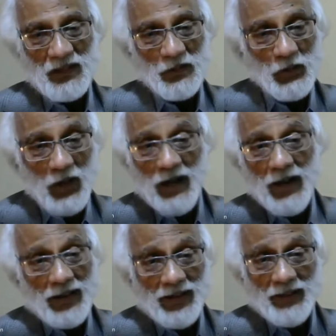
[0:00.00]
You can't
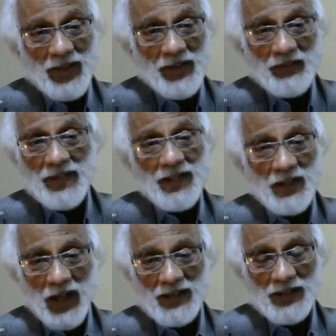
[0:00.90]
identify every India.